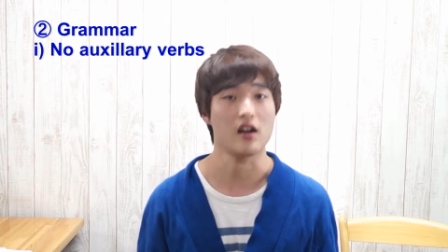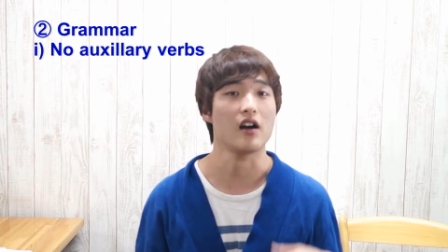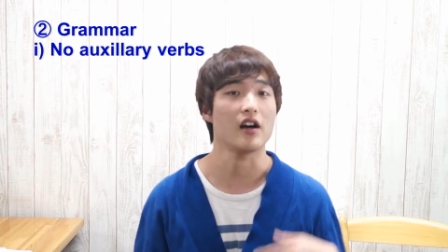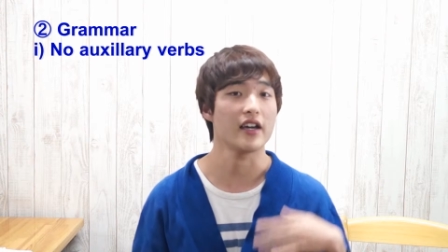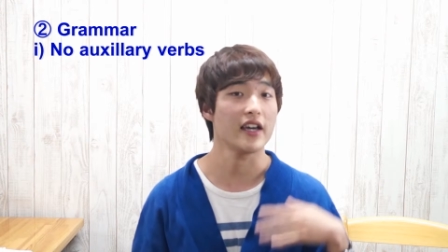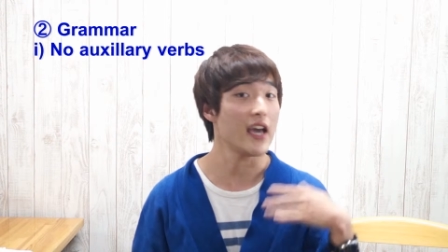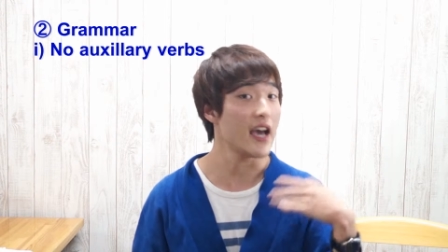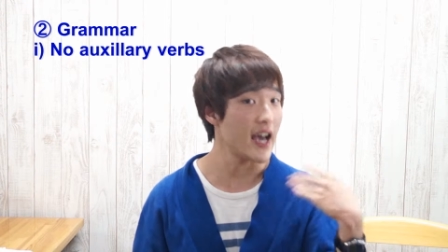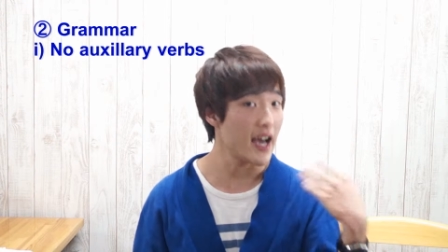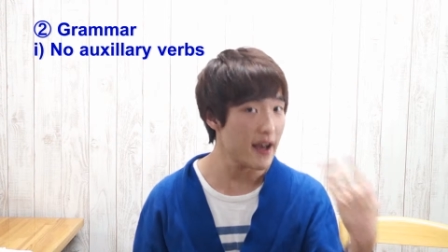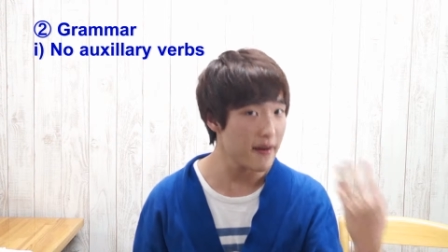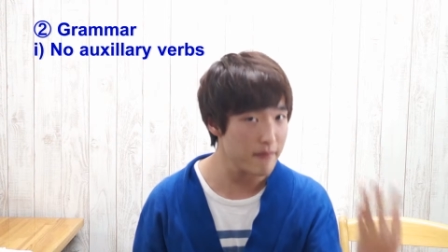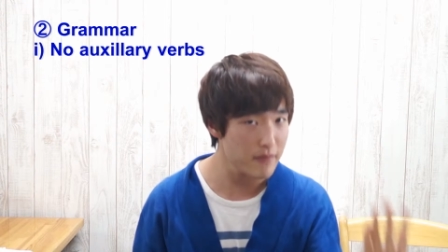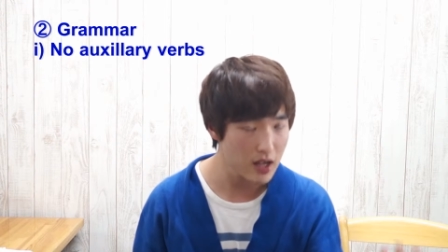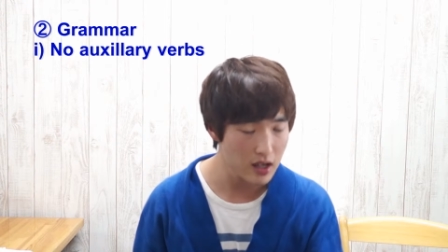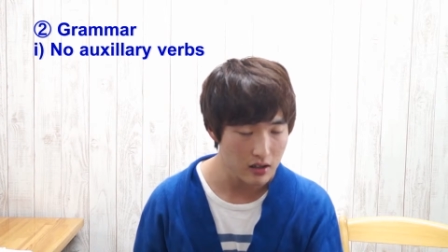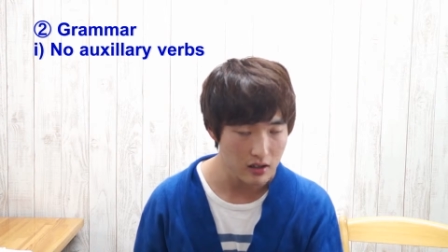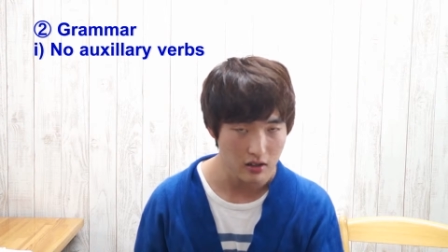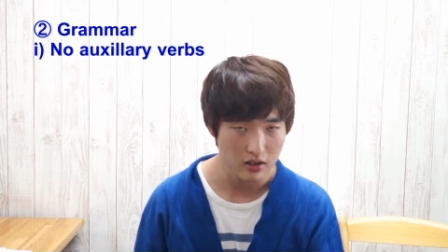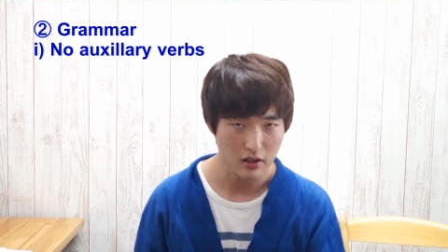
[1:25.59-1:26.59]
I
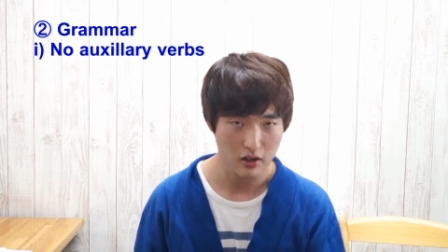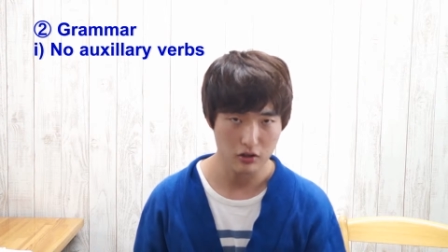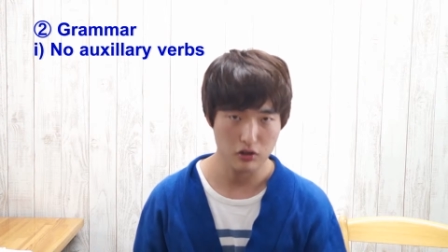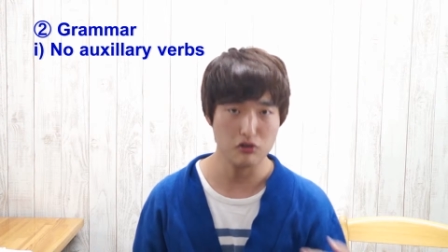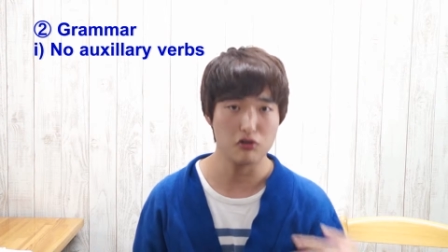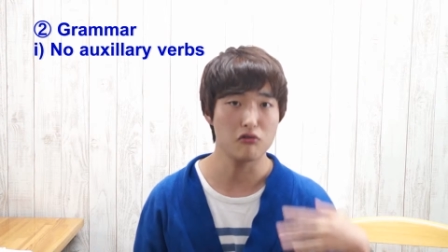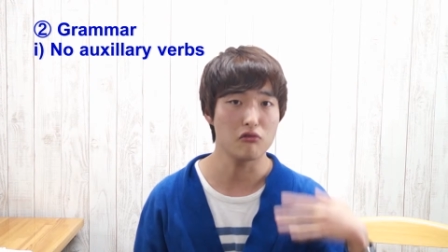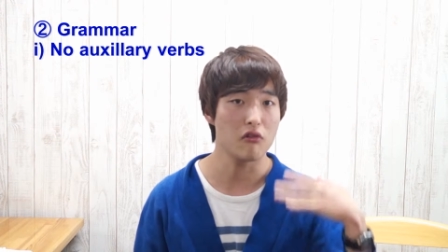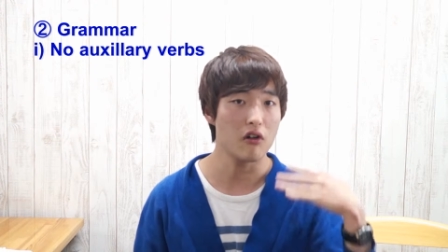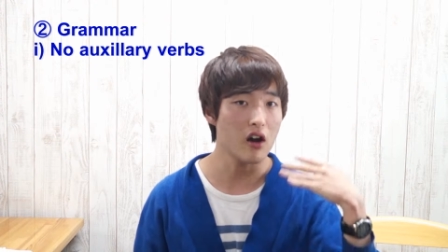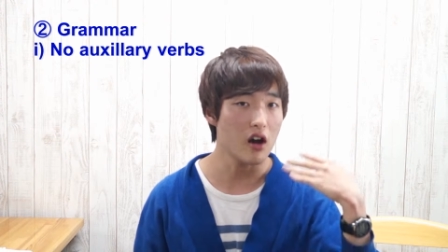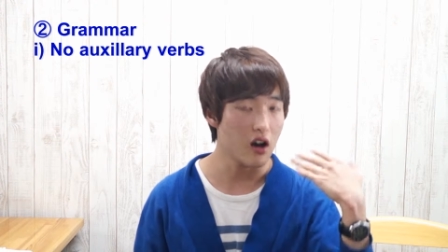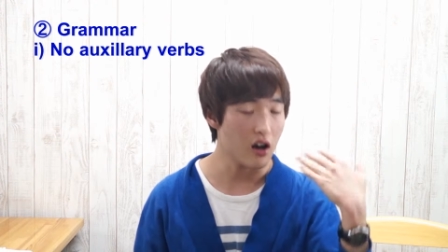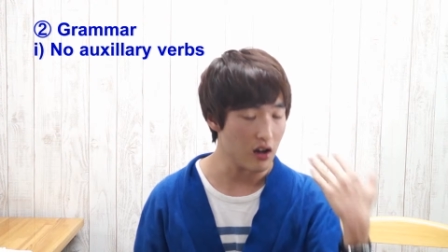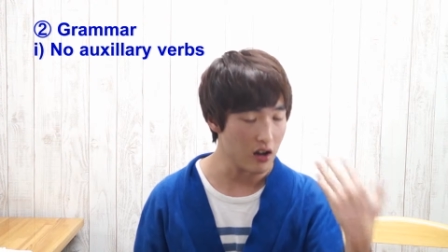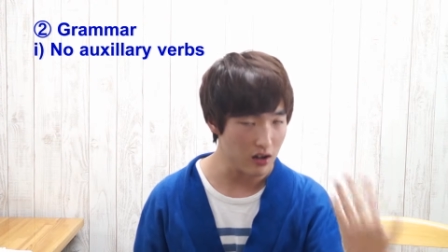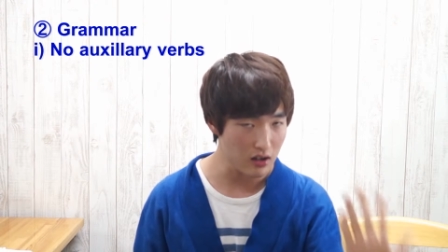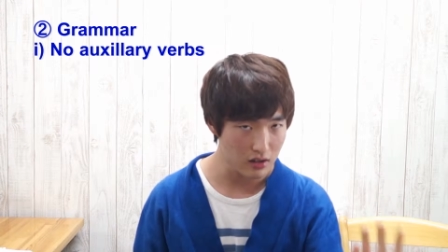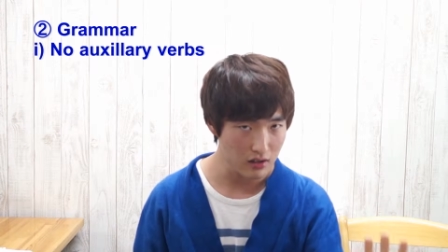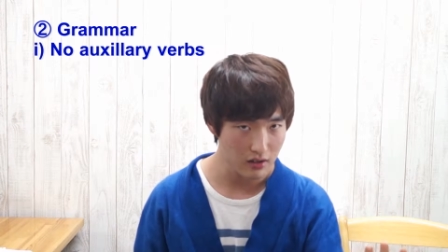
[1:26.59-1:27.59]
am, you
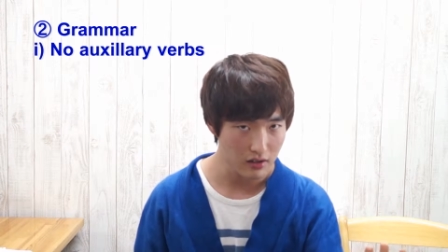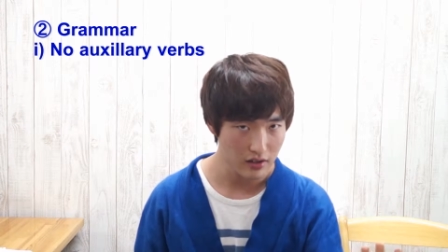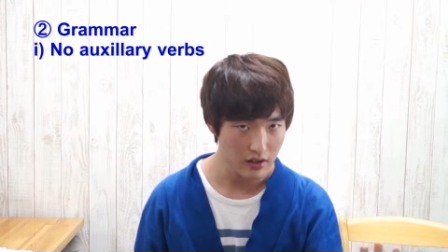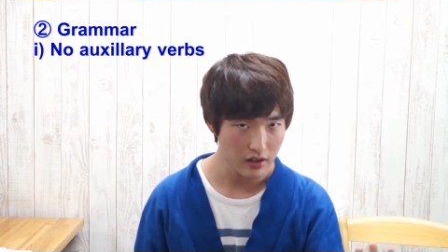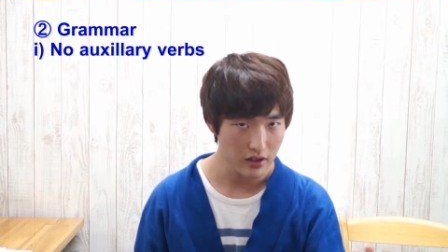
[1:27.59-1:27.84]
are,